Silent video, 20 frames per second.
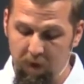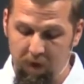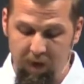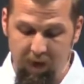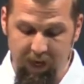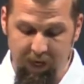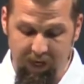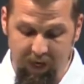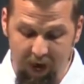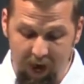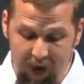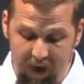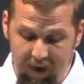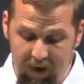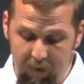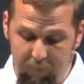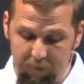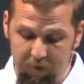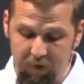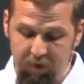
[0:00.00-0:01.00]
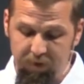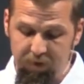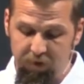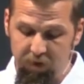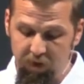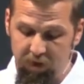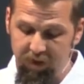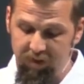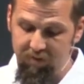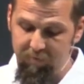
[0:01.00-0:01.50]
He got up,
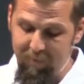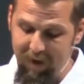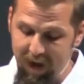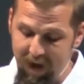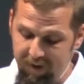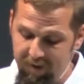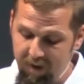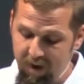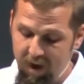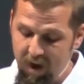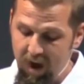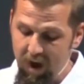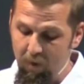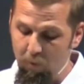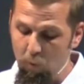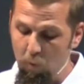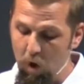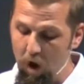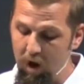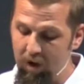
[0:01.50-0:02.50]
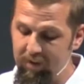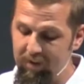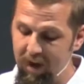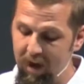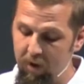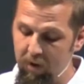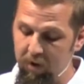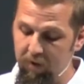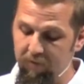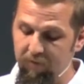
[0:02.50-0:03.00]
took his mat, and walked
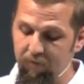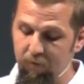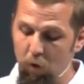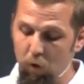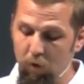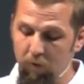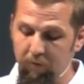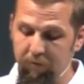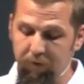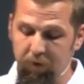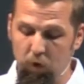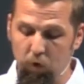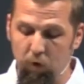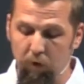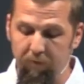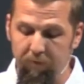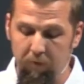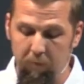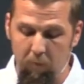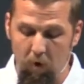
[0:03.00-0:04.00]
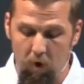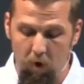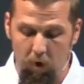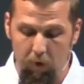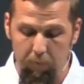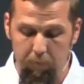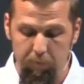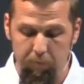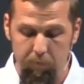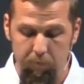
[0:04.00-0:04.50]
out in full view of them all.